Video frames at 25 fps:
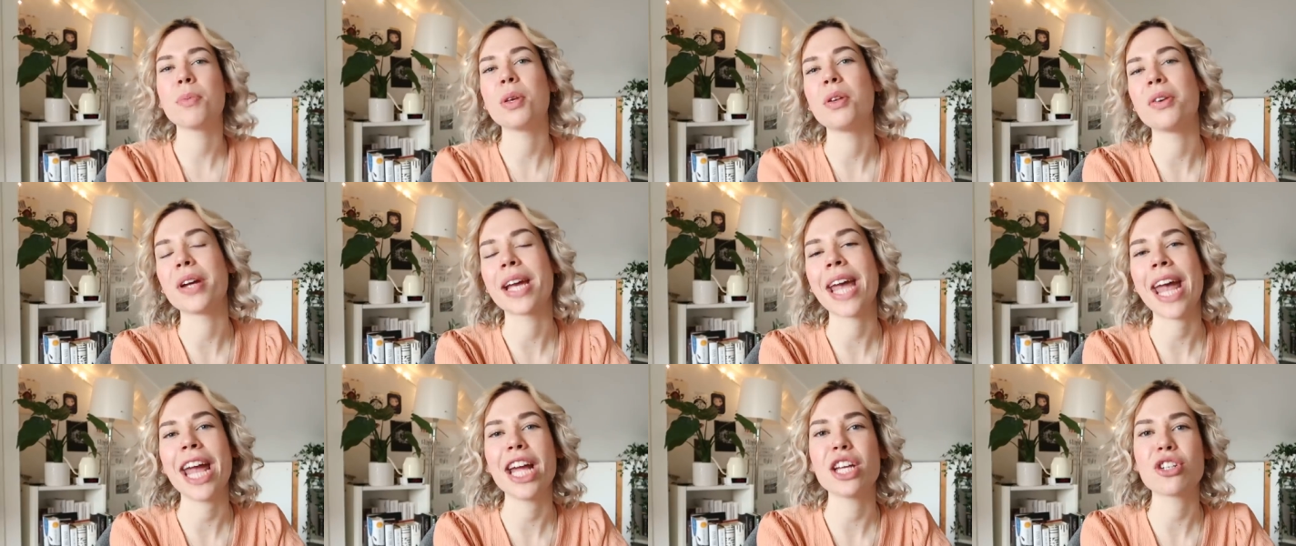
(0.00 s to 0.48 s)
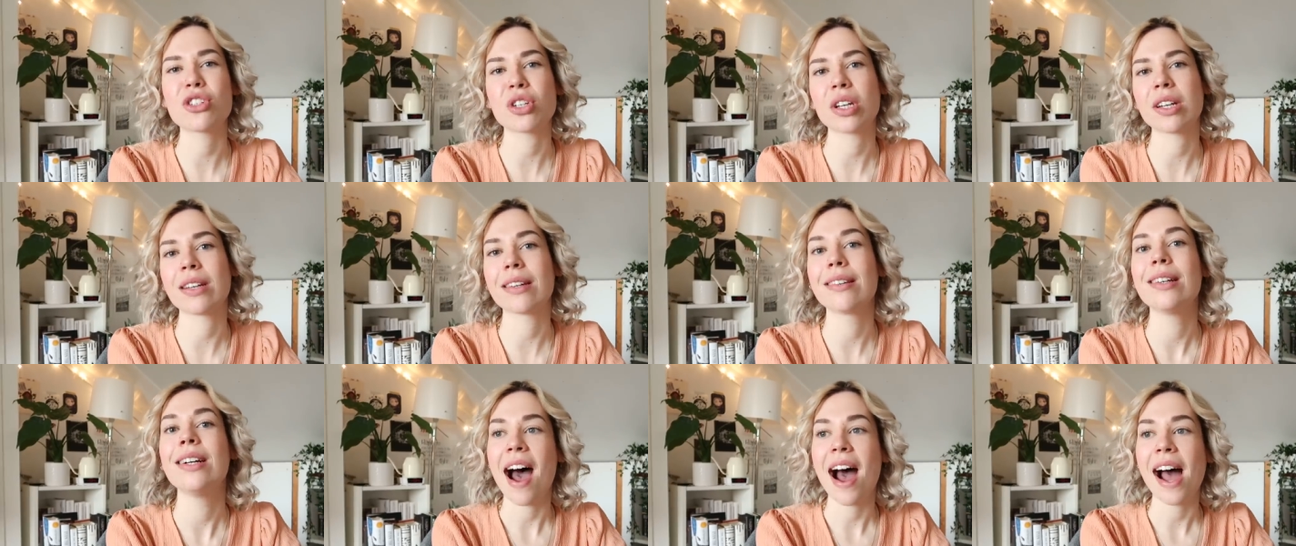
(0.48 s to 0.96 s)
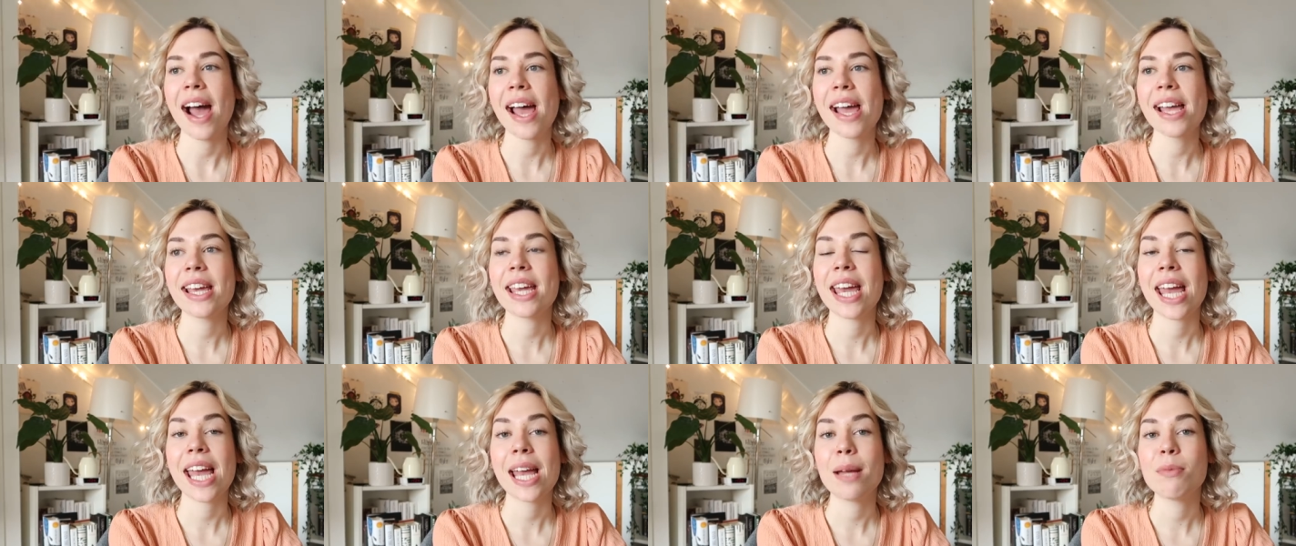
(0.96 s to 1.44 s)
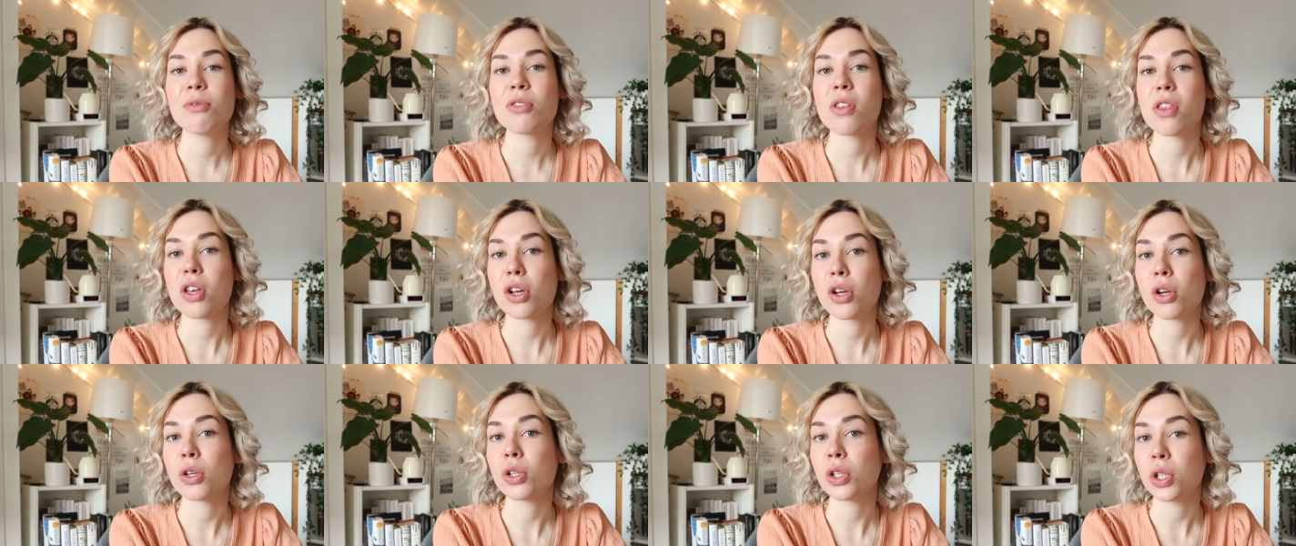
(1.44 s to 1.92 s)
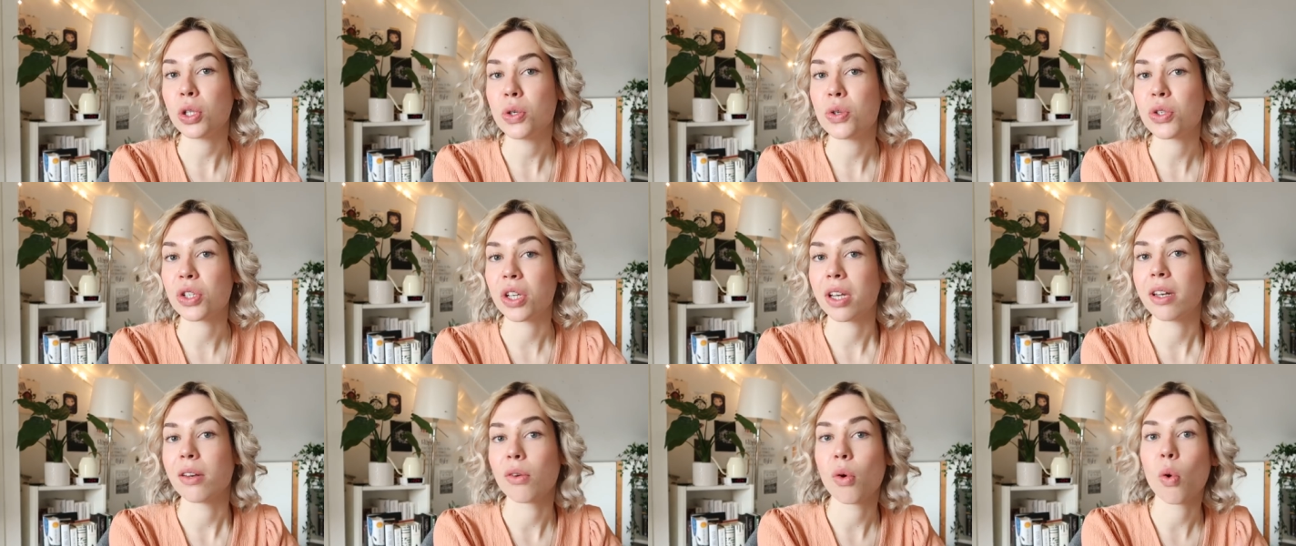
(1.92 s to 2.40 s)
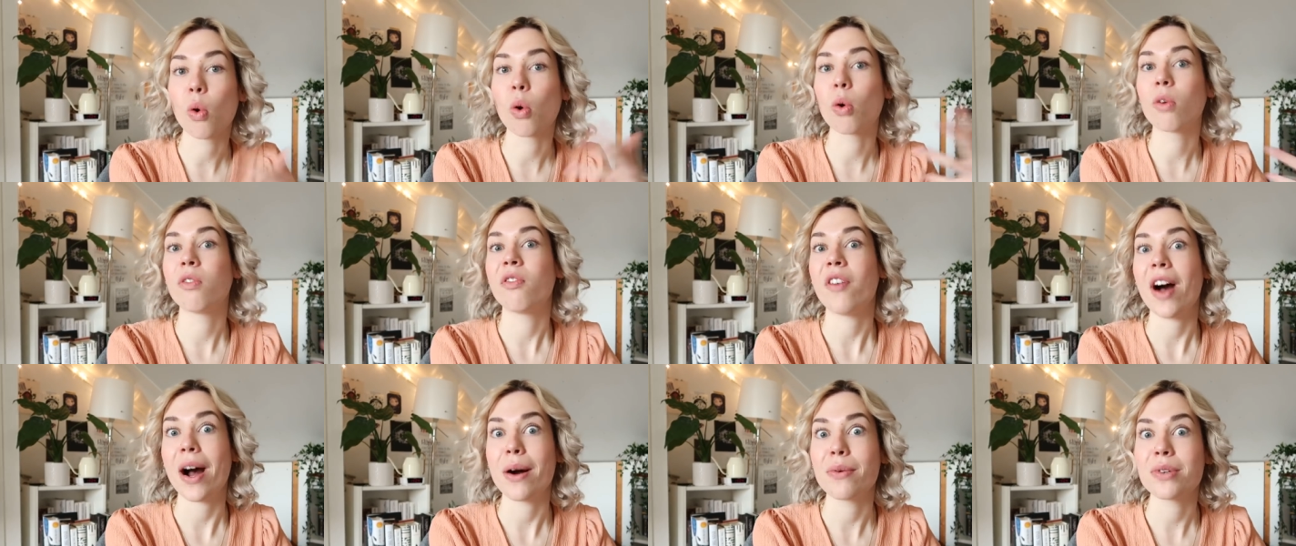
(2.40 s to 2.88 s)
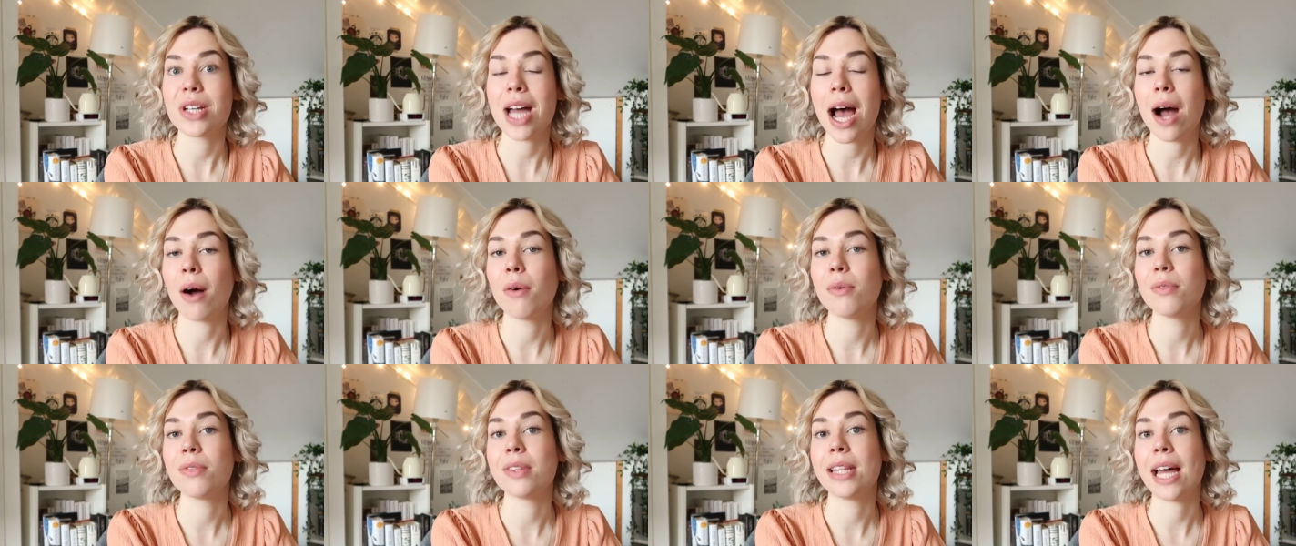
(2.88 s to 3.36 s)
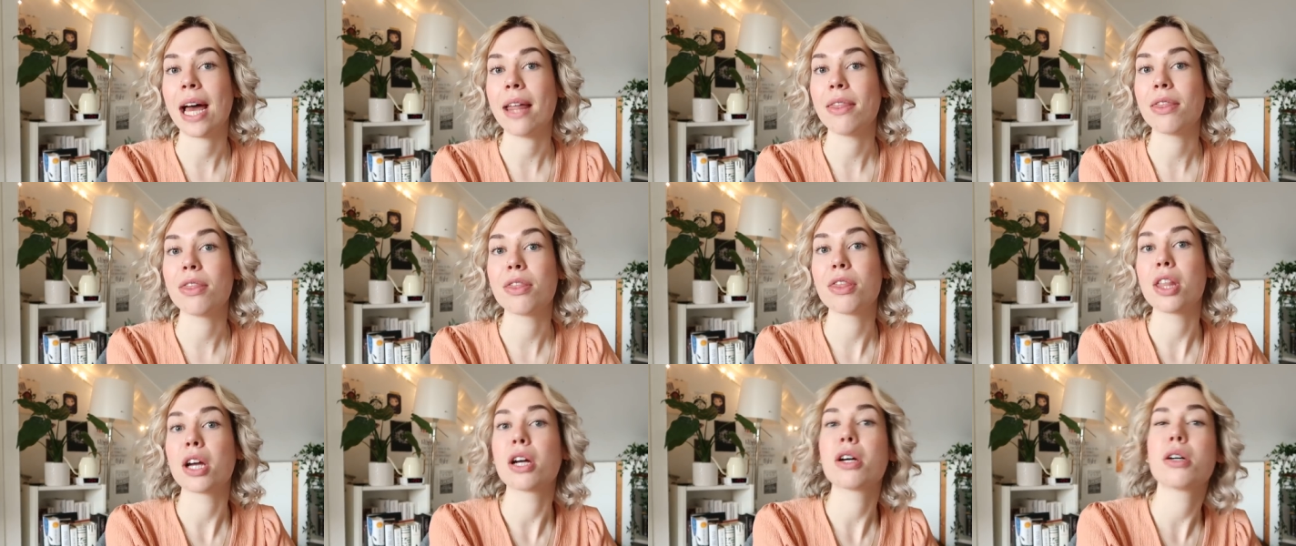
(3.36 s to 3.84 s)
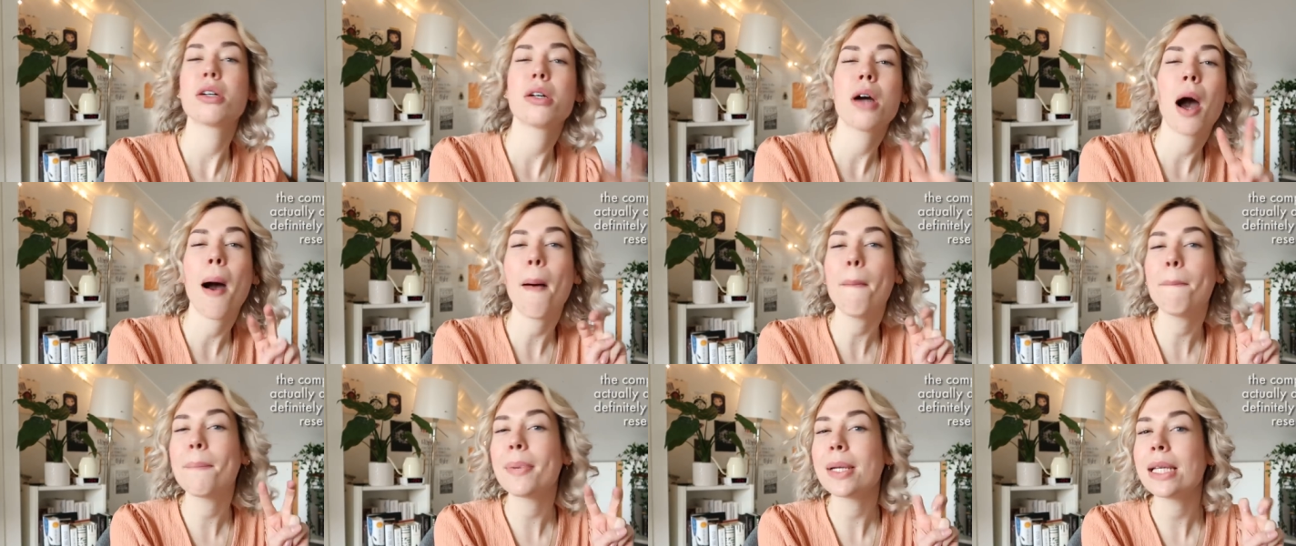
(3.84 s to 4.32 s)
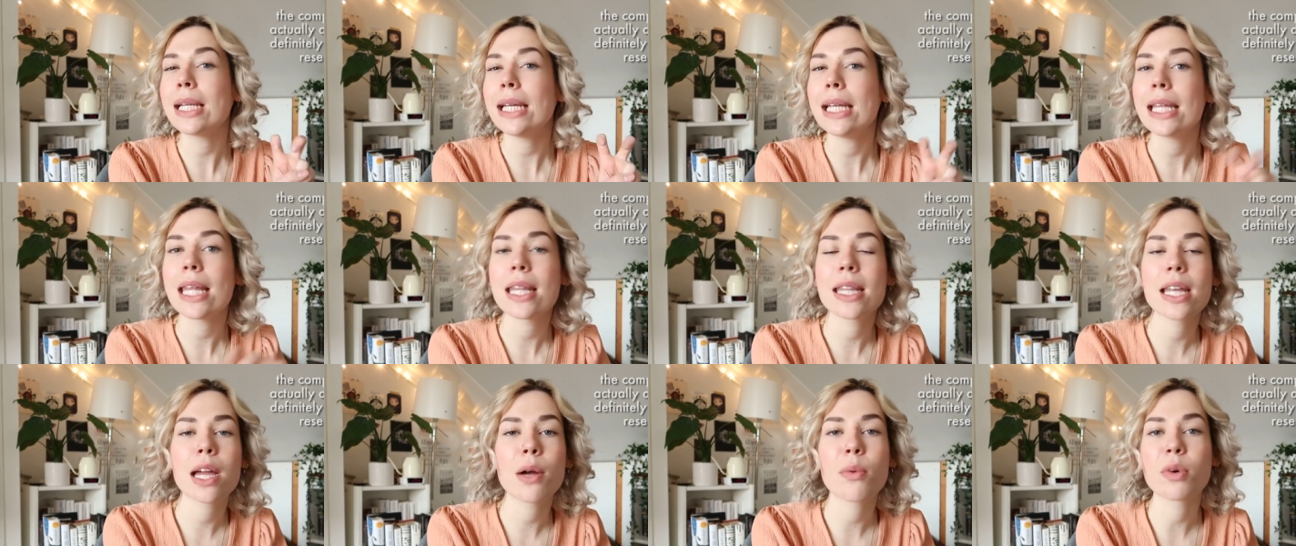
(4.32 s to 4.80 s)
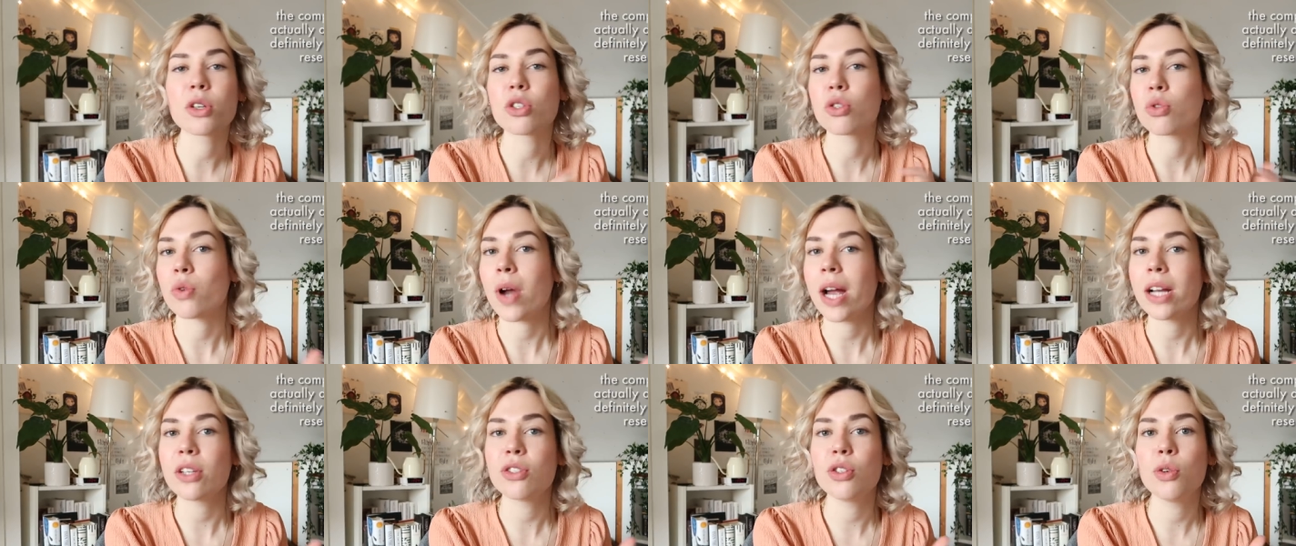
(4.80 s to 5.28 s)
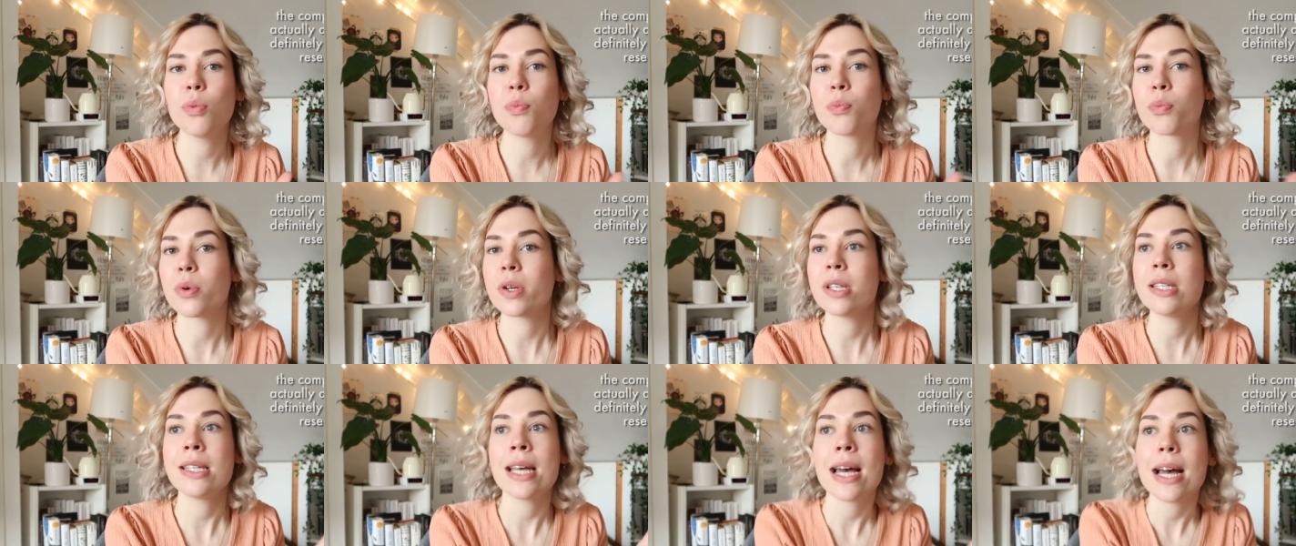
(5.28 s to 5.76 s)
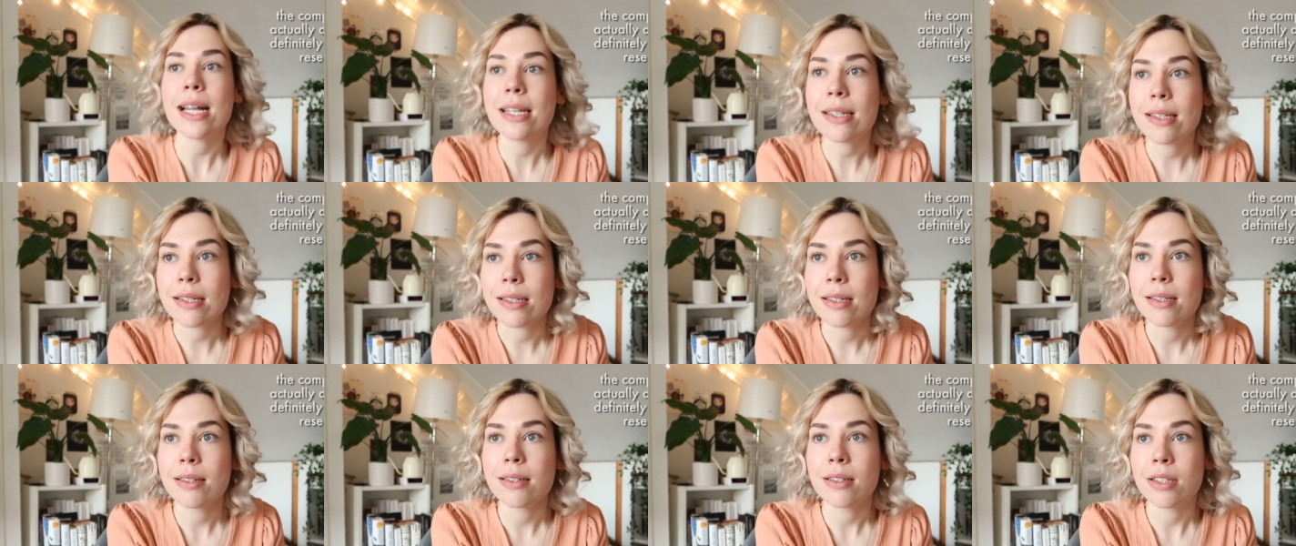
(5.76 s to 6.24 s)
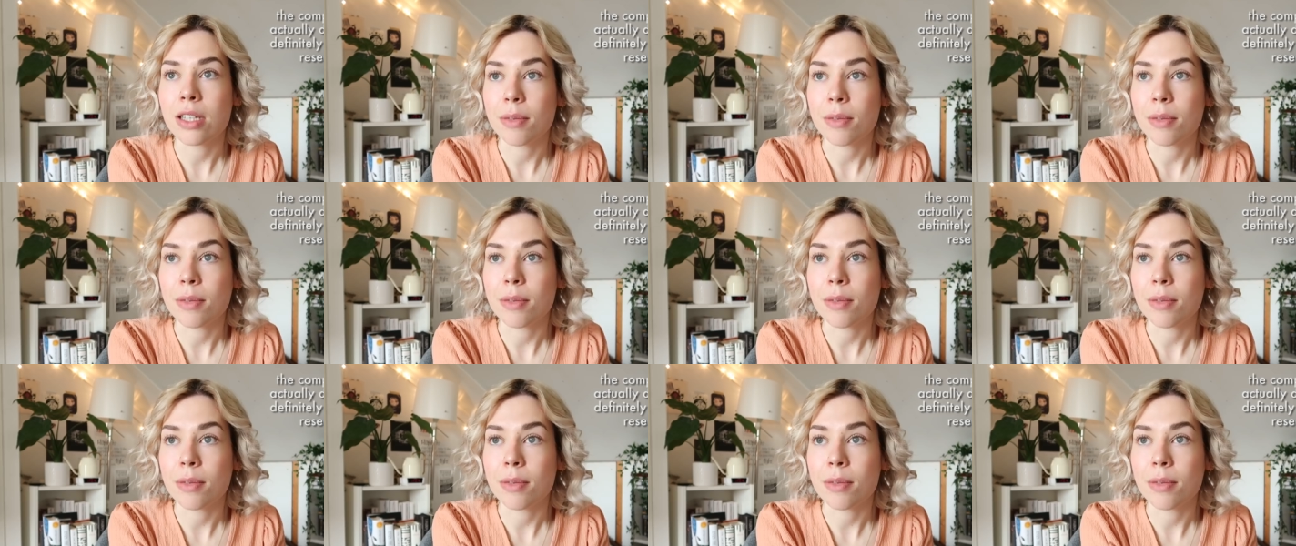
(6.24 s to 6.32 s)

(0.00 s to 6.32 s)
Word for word: communication, I came to the conclusion or found out that the company that they were trying to pretend